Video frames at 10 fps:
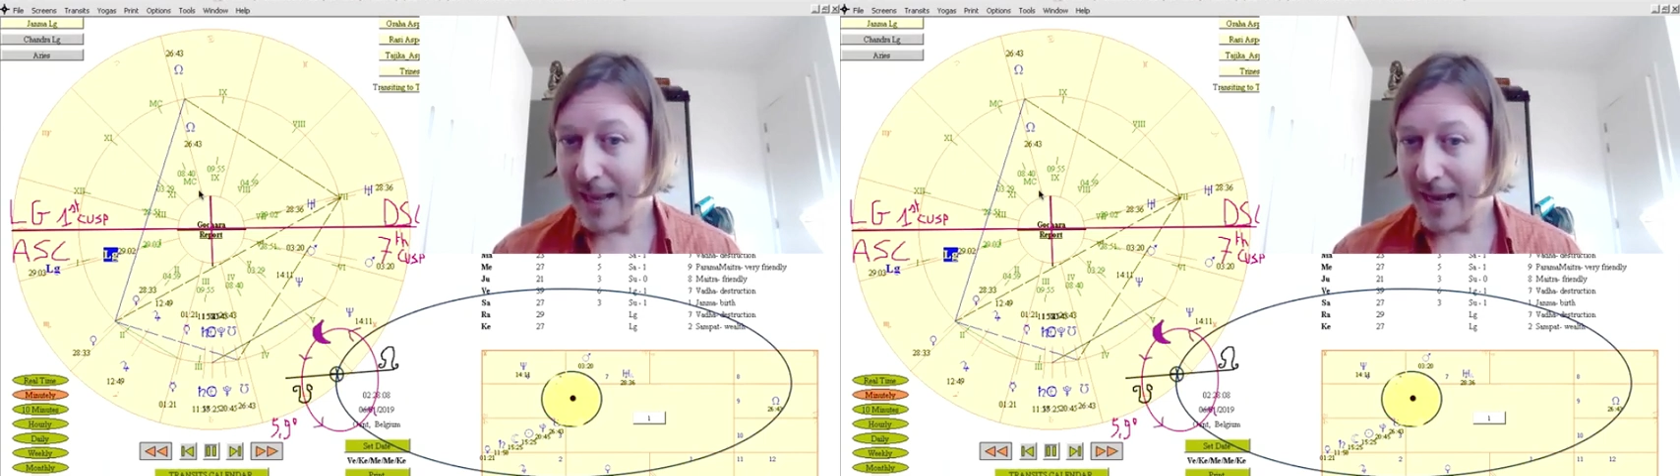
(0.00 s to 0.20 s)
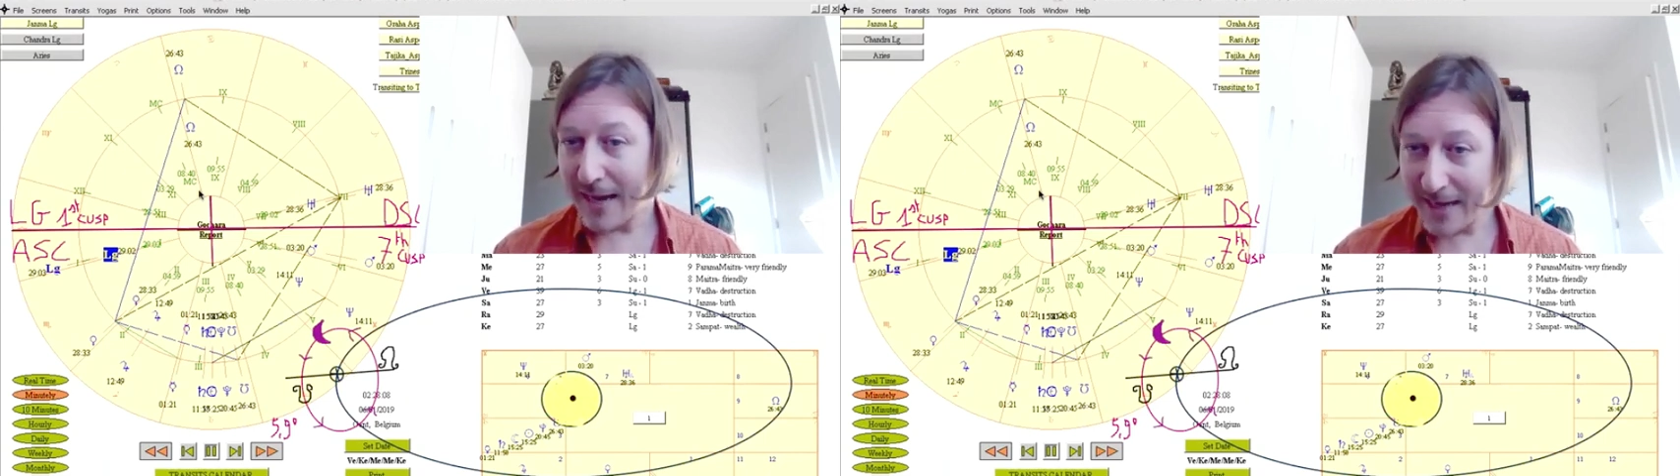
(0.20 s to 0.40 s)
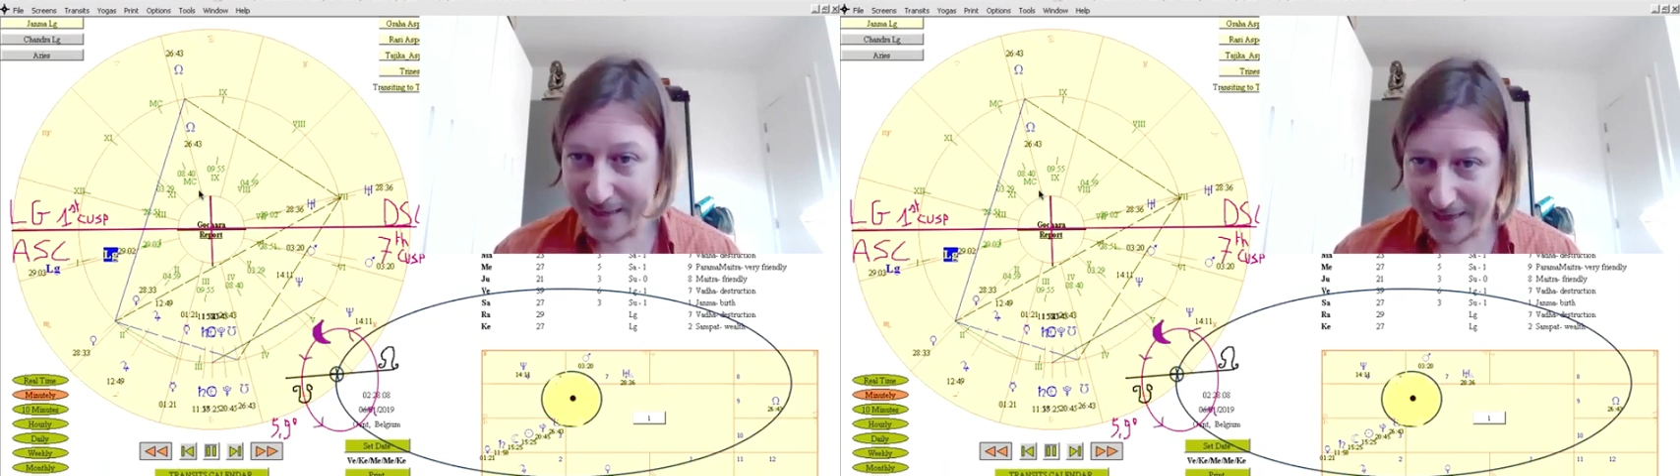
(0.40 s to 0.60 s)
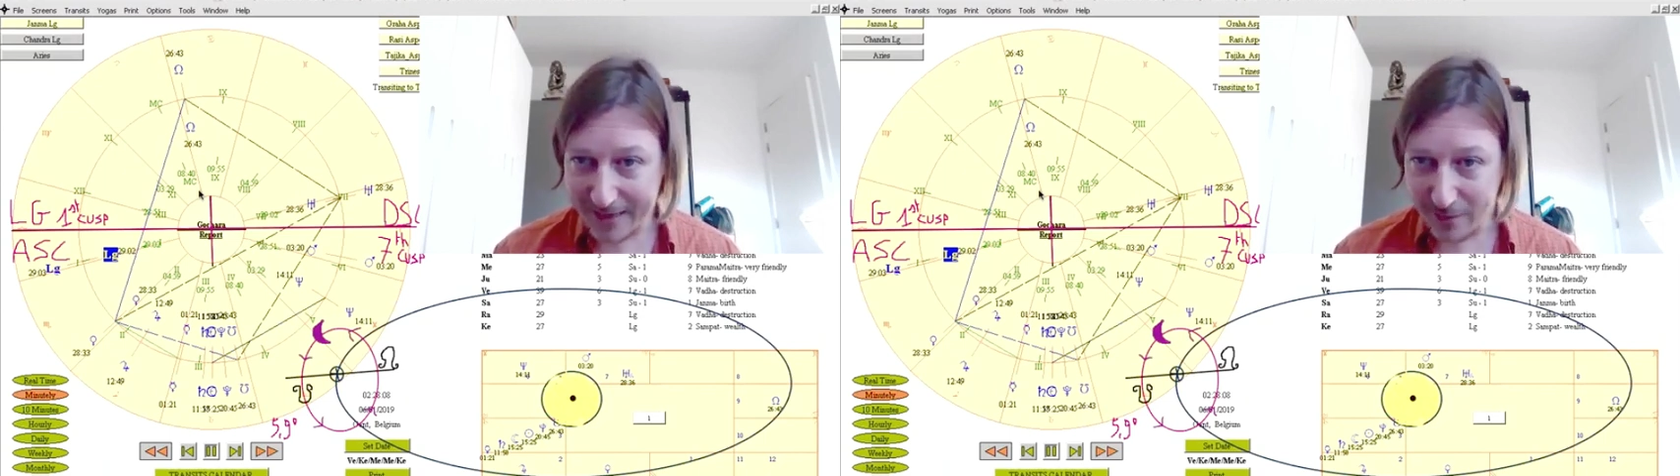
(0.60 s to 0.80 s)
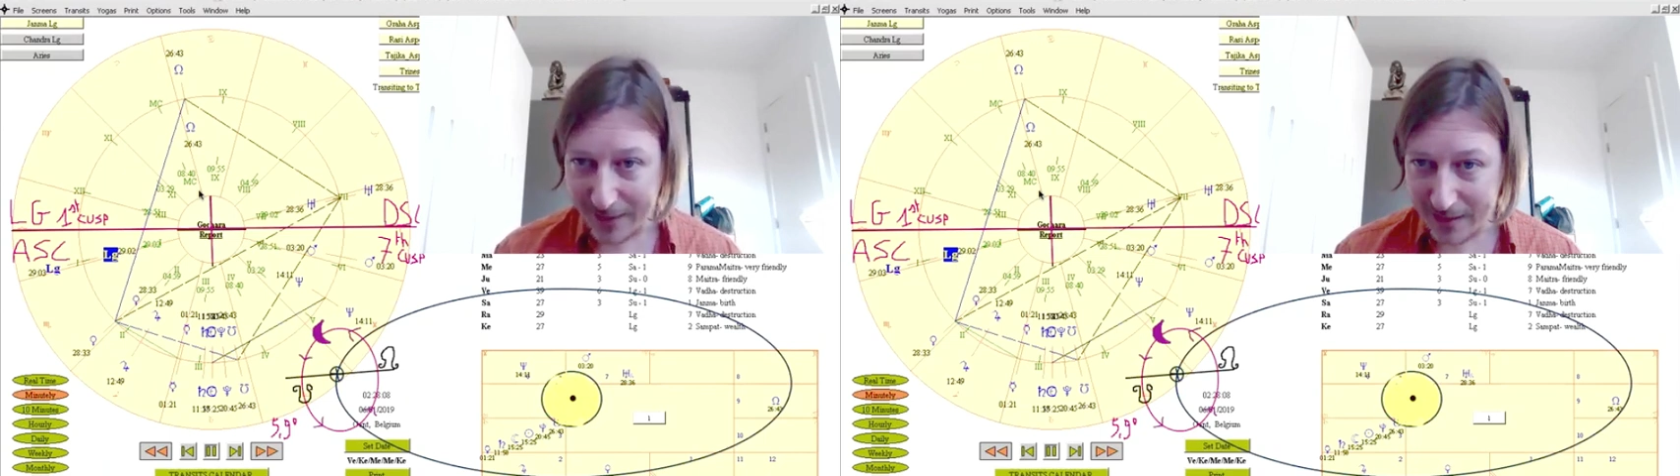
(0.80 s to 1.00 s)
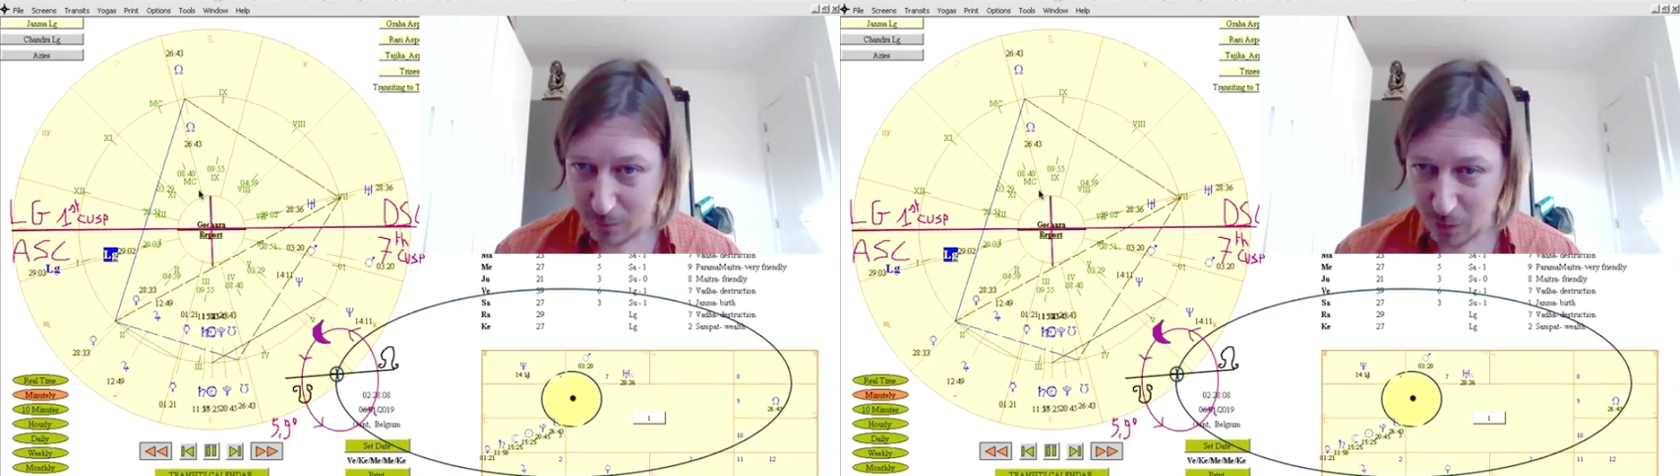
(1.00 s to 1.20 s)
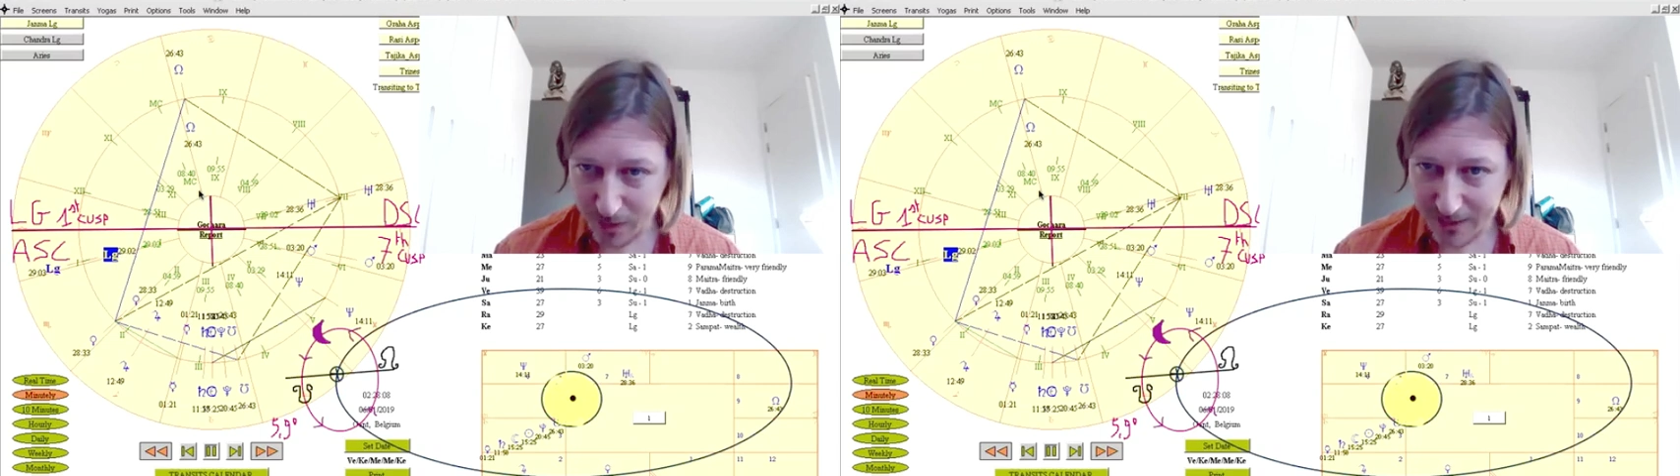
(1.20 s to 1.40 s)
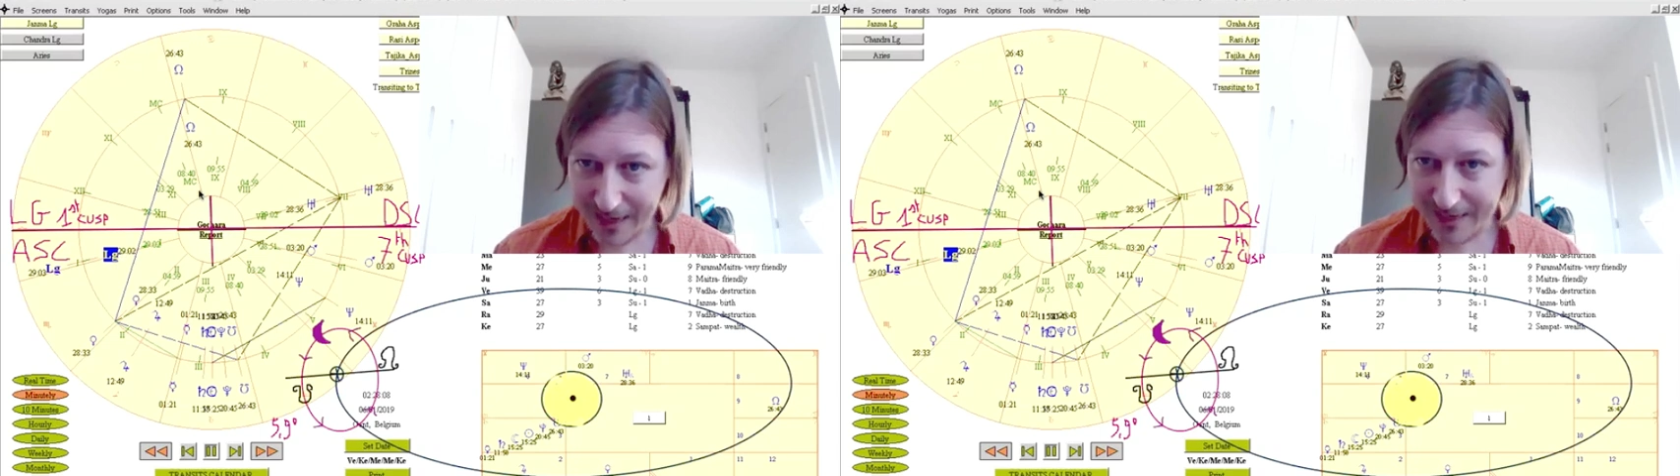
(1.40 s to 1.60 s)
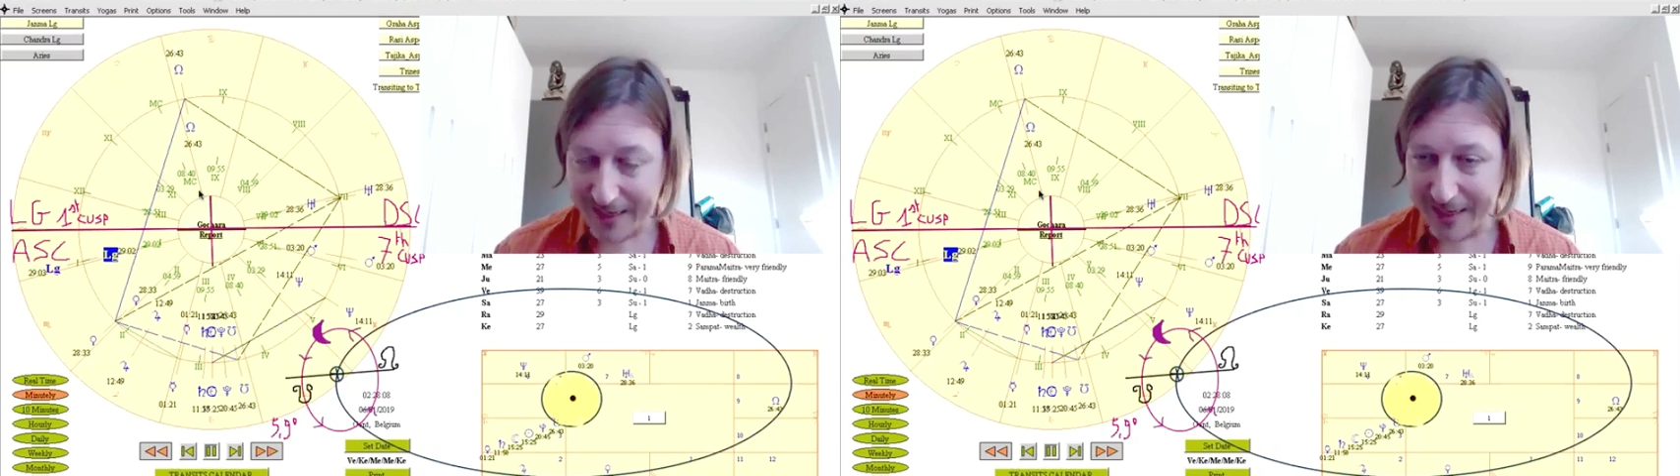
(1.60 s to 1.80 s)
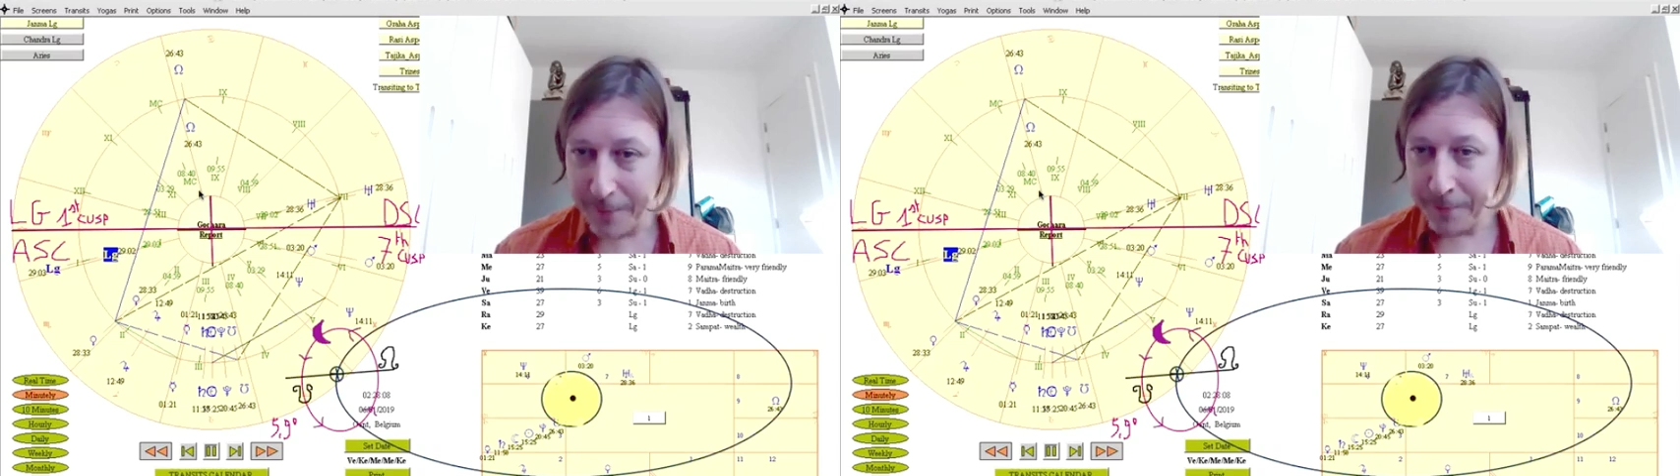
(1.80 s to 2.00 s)
And he did, right? The moment that
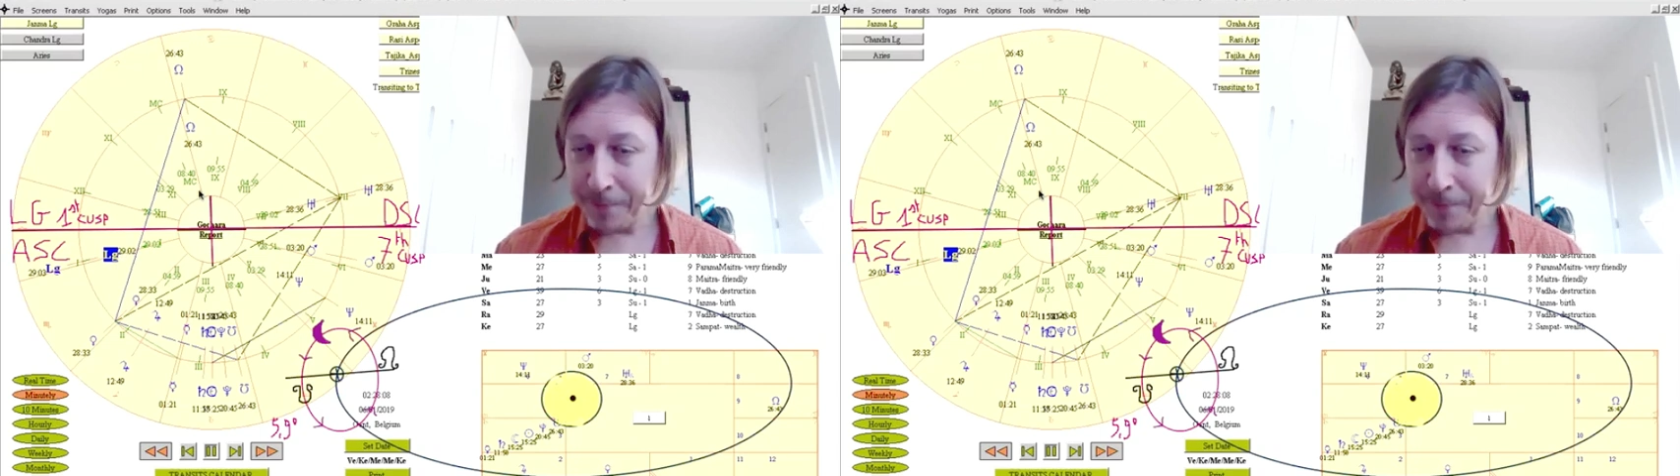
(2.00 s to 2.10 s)
he,